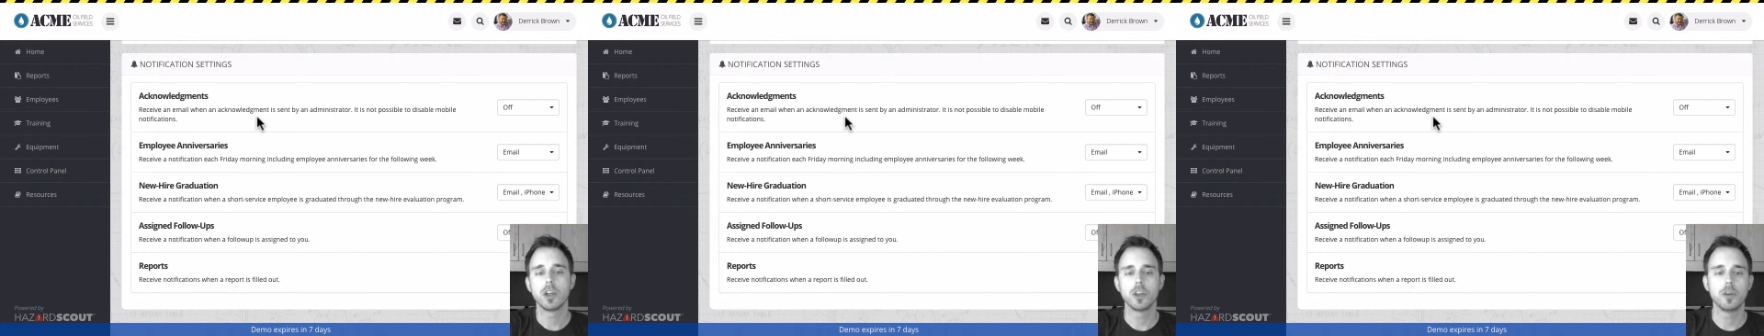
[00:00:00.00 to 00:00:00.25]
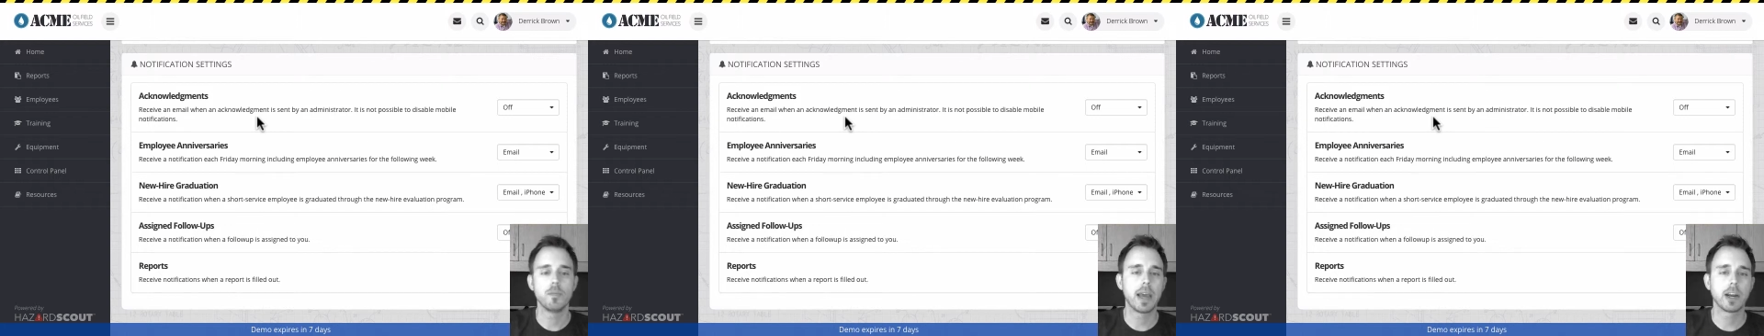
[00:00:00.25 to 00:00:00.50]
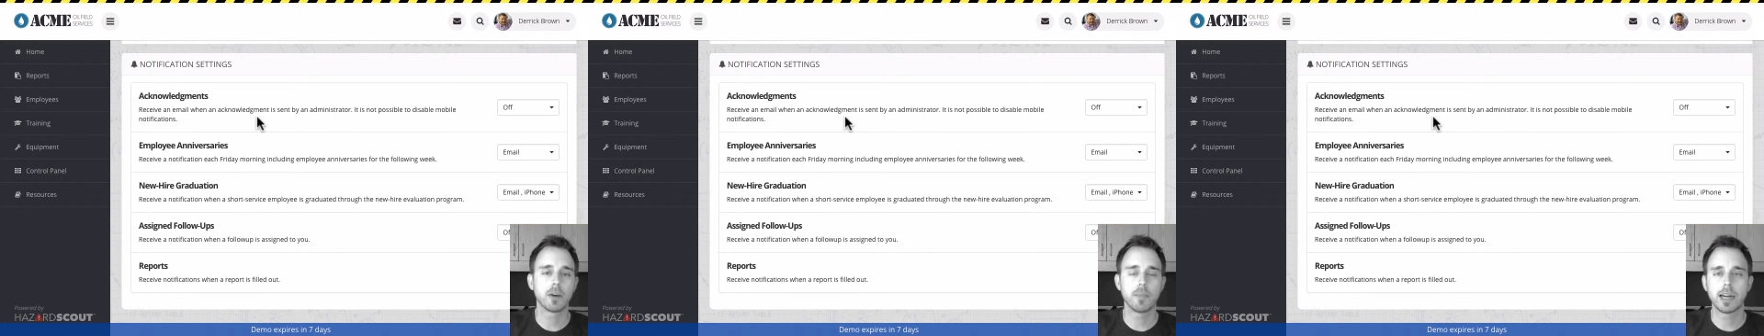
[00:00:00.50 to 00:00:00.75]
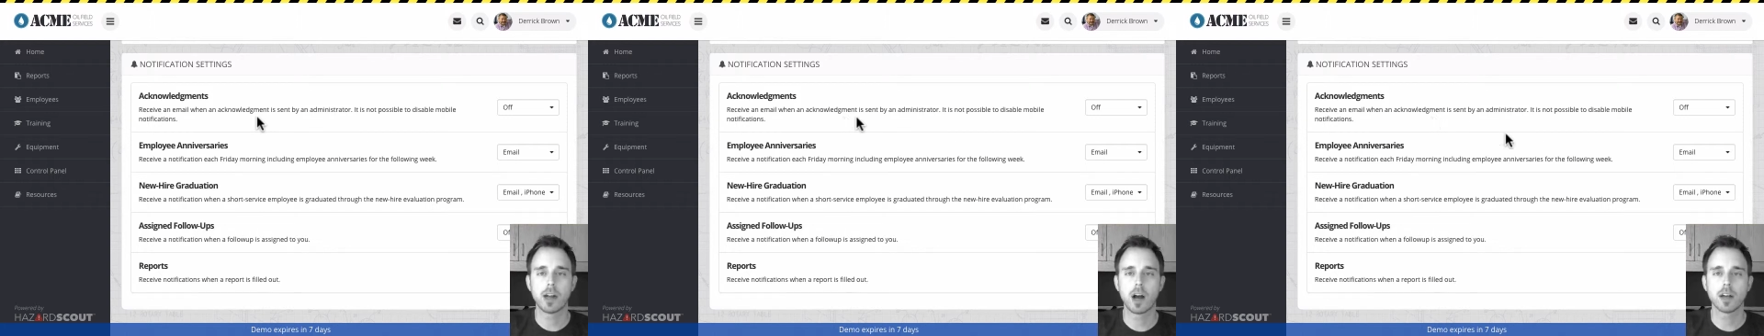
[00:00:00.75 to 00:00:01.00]
you may or
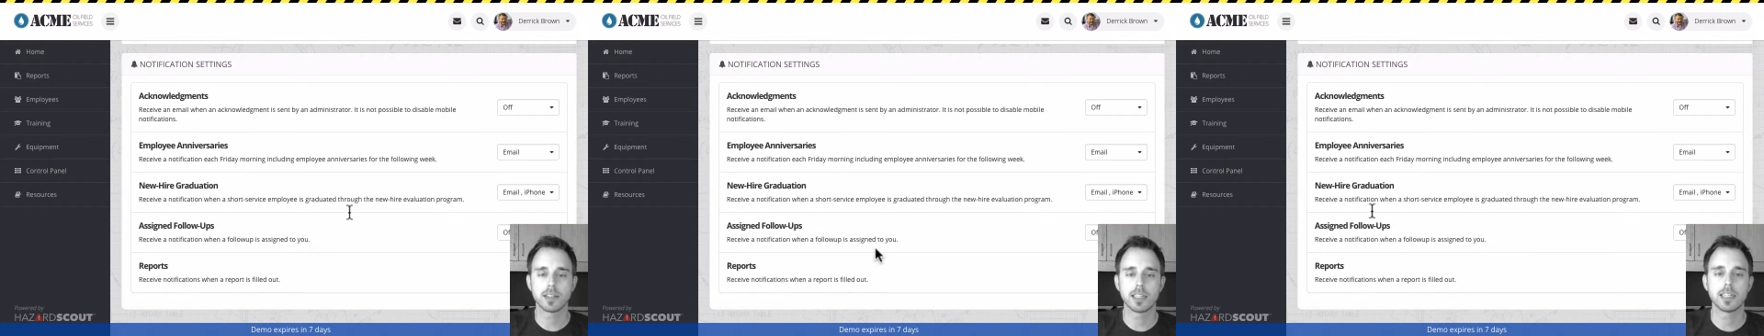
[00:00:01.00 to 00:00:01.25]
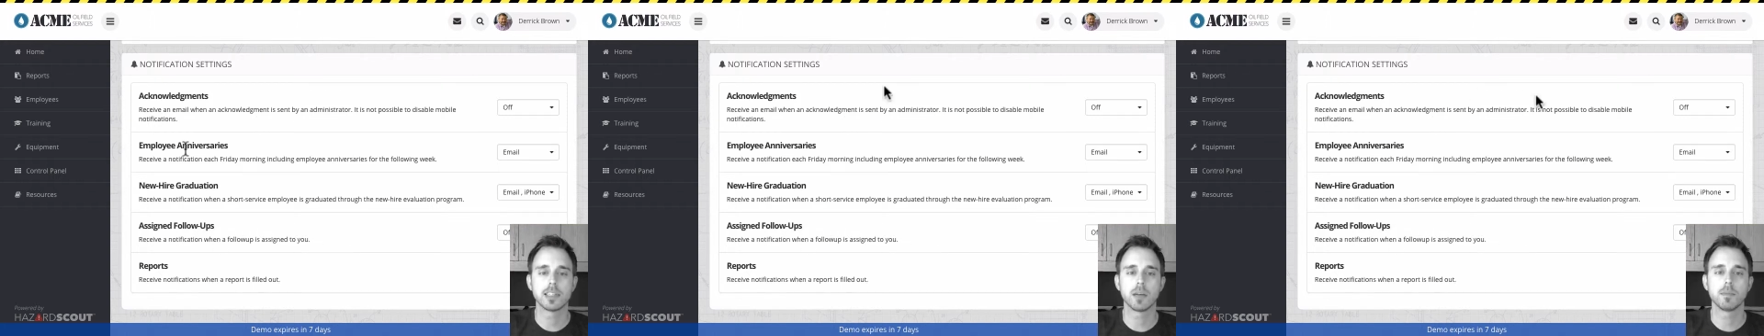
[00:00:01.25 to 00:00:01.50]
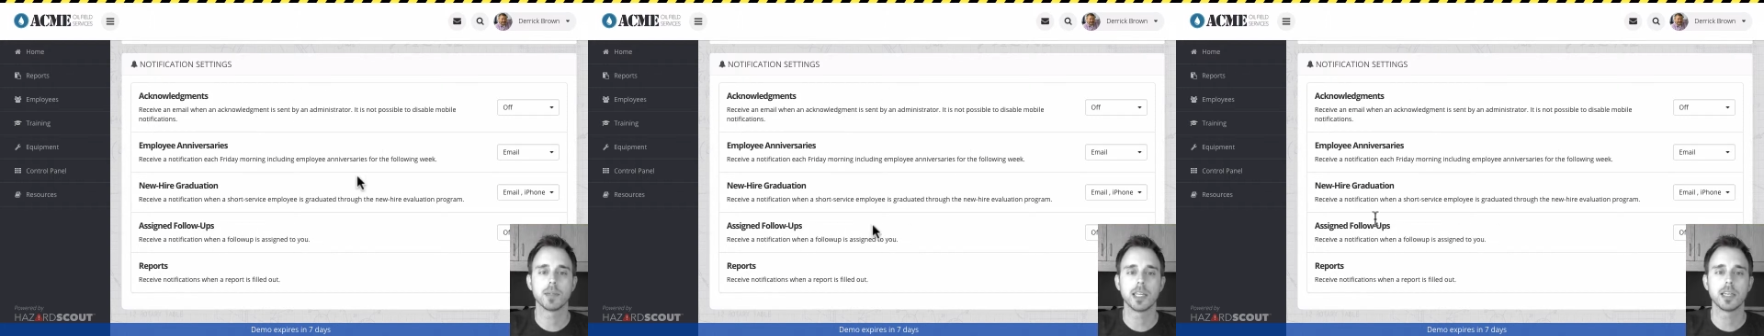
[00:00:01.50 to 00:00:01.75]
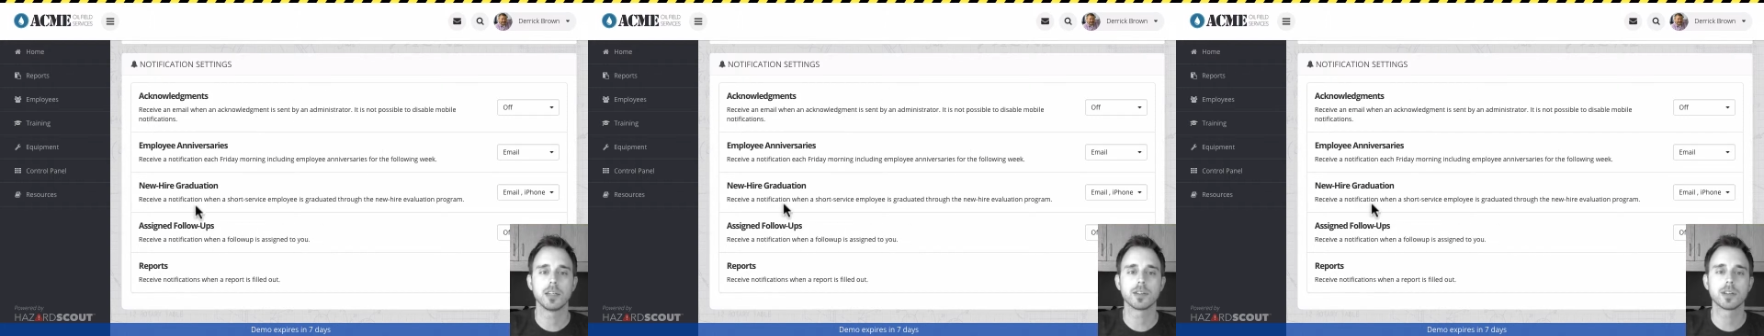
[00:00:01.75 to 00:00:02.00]
may not see some of
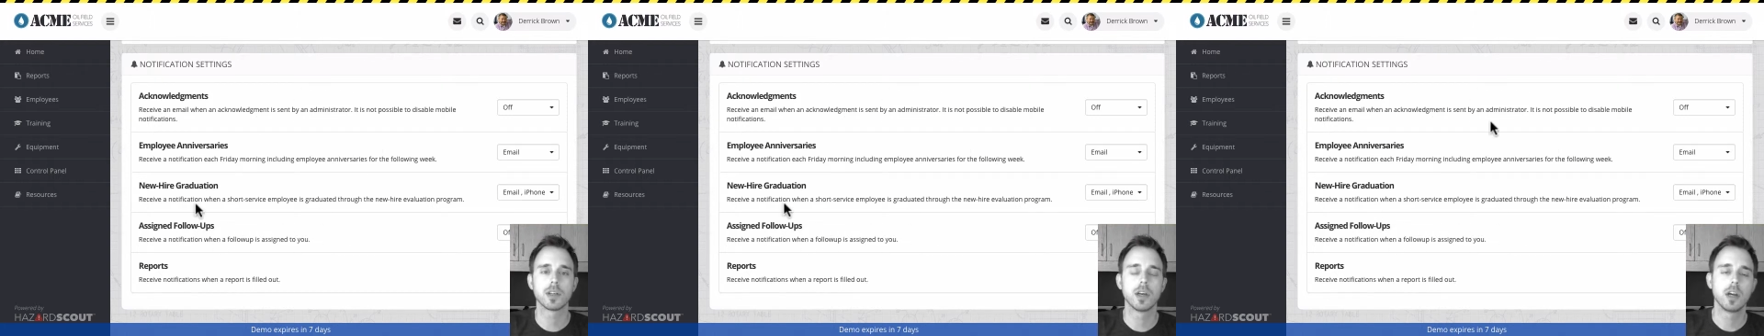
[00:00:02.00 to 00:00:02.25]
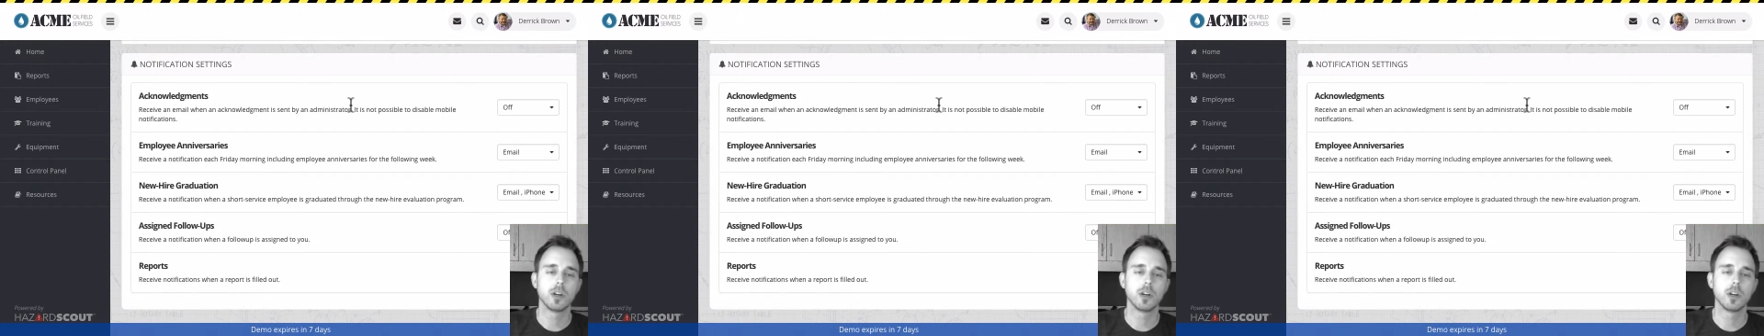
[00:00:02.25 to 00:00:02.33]
these